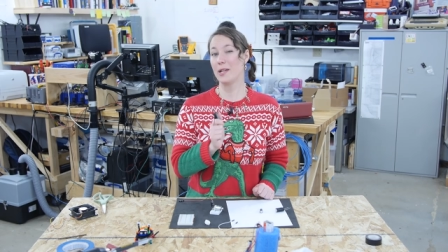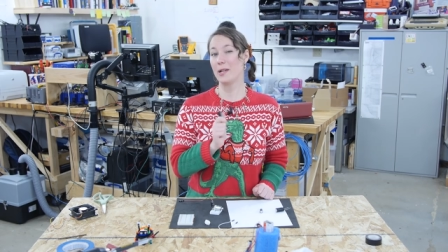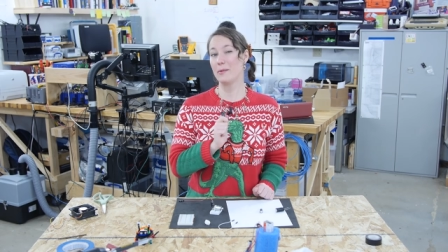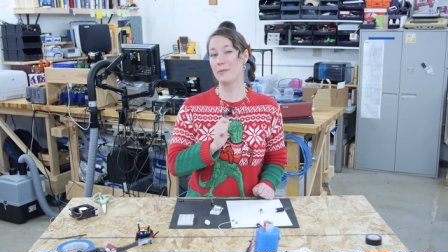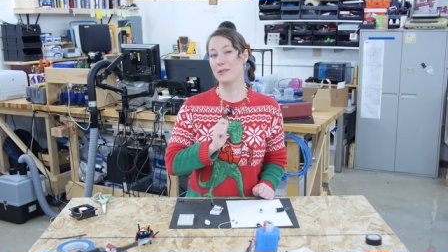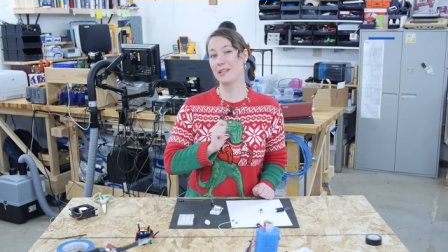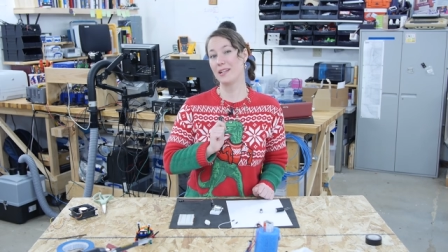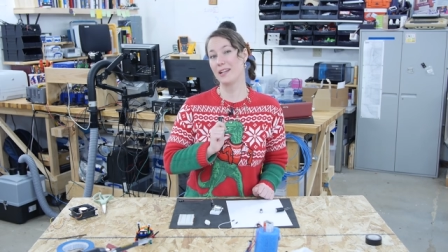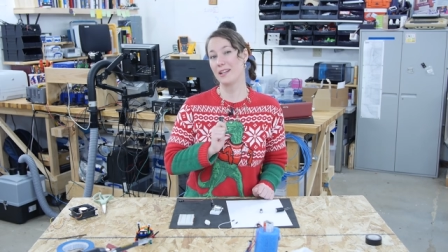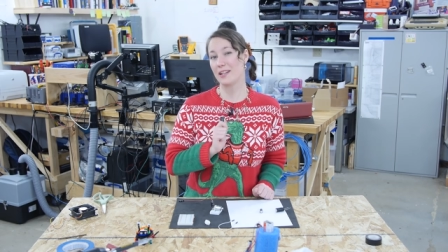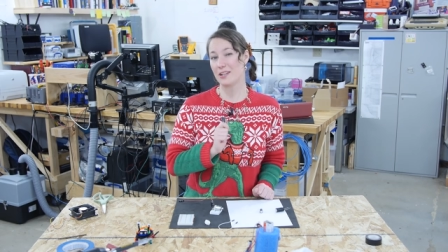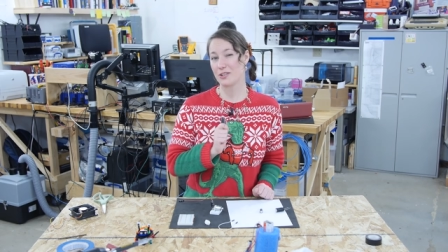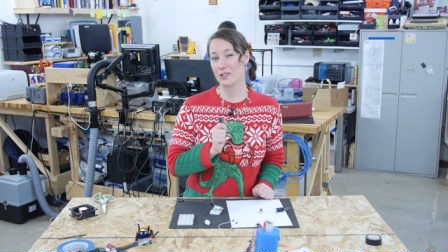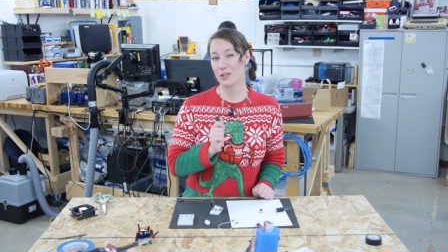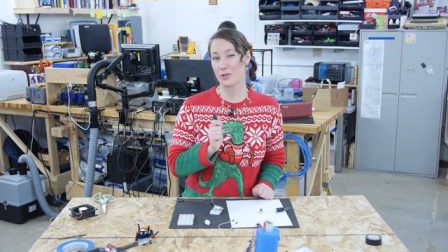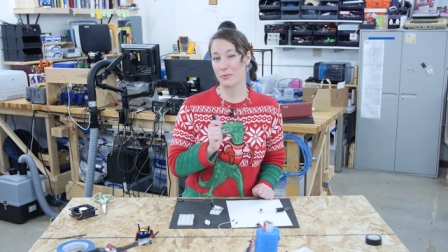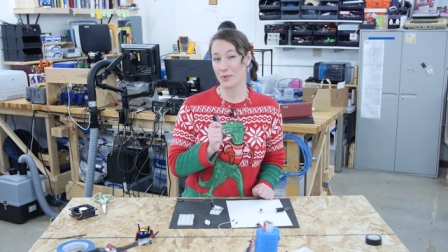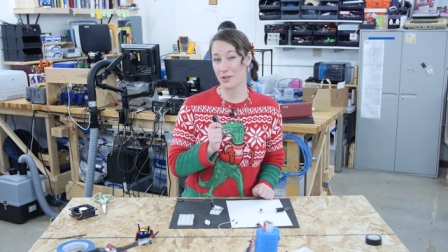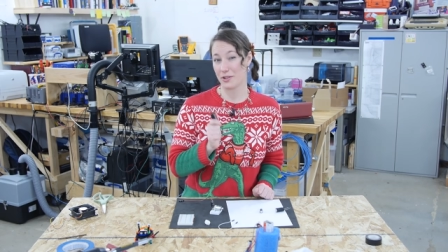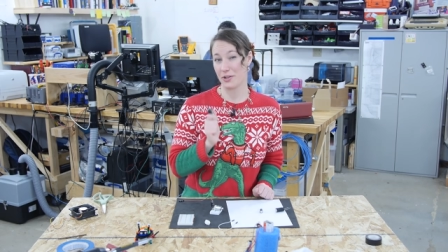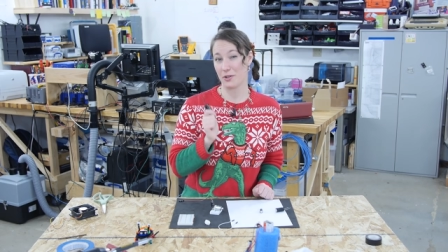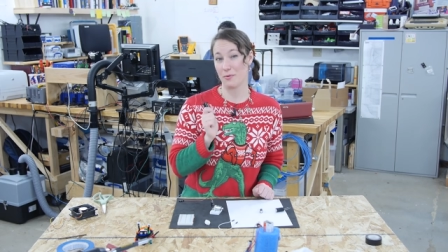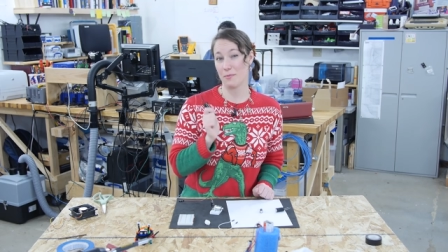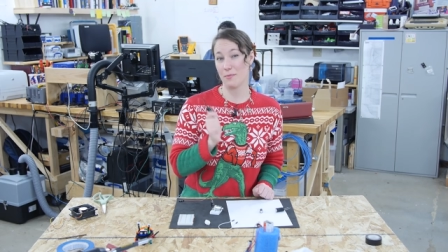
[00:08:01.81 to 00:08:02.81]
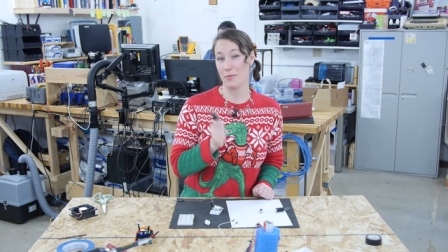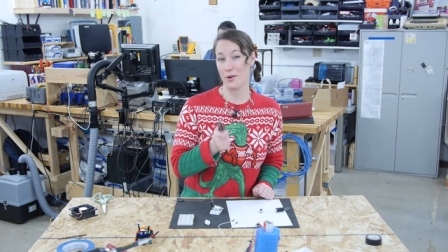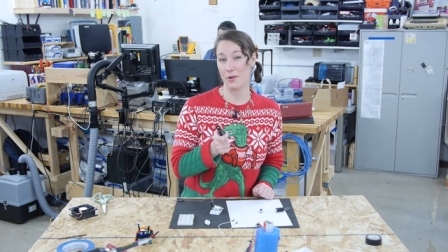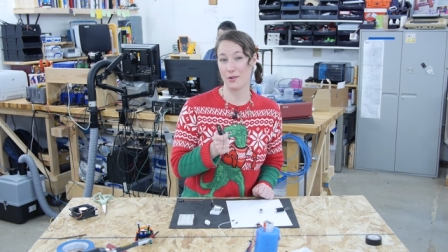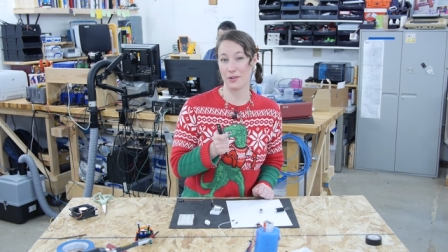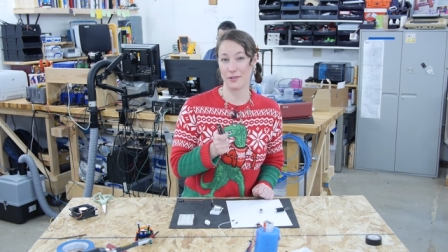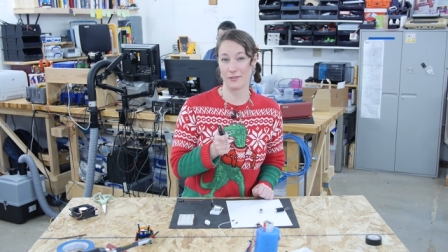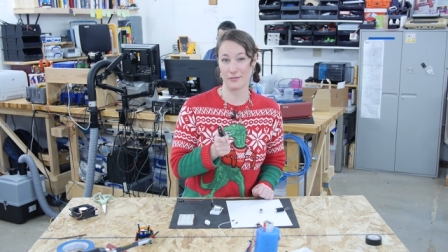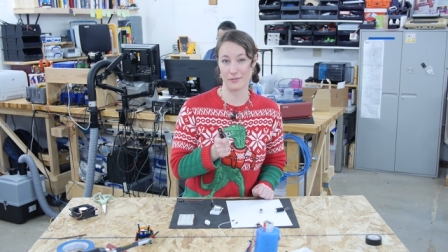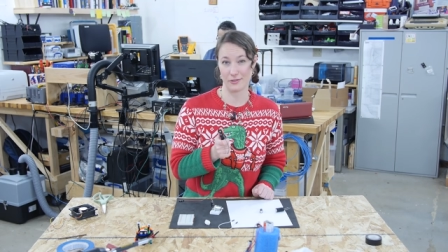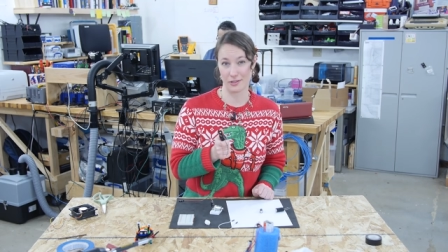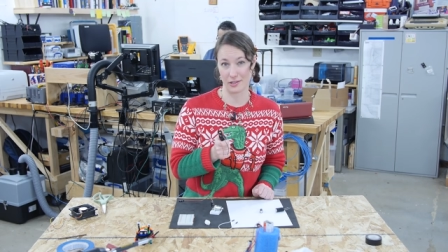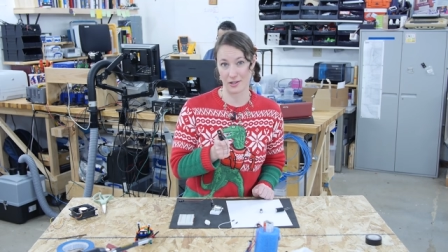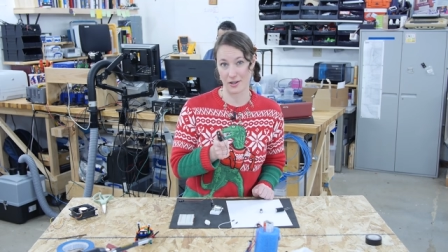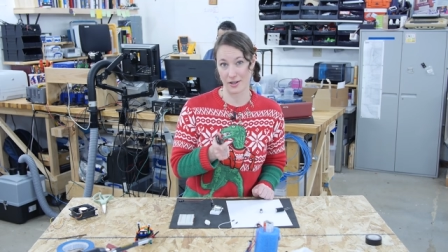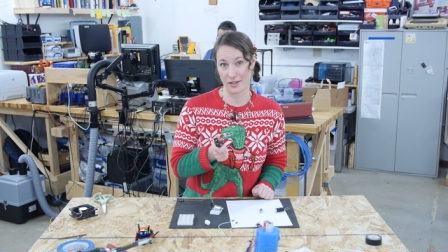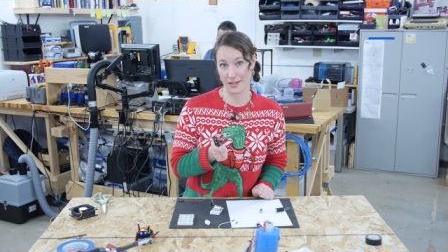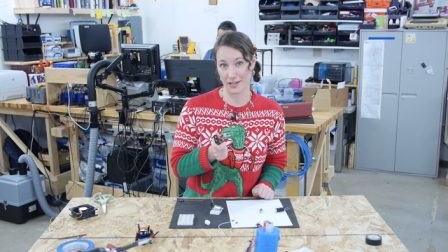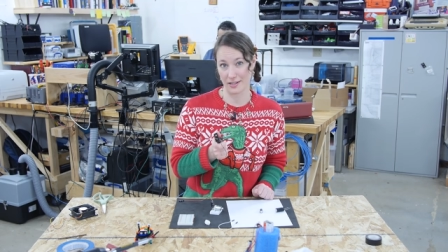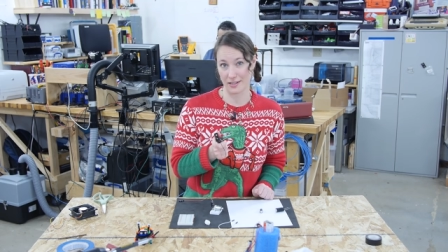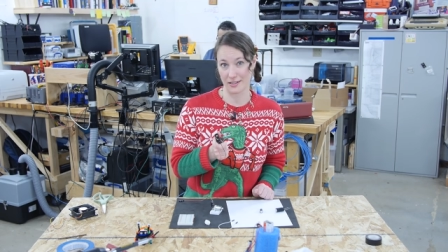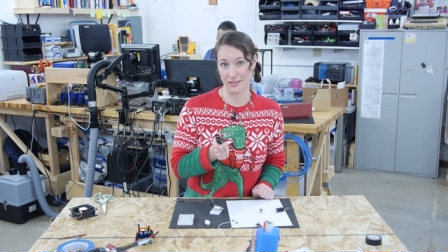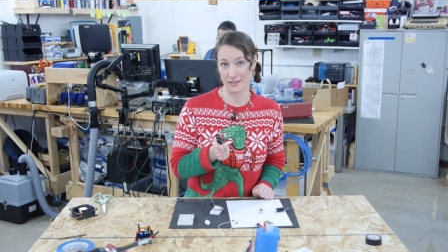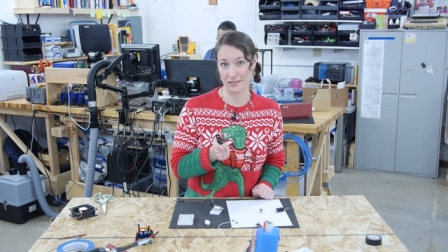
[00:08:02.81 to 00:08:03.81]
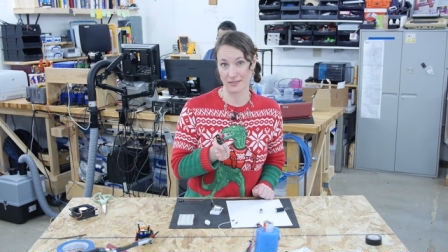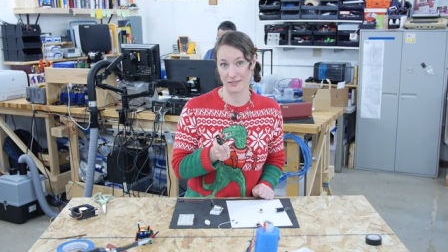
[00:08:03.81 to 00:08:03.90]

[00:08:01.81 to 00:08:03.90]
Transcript: be able to get it to run your motor for longer.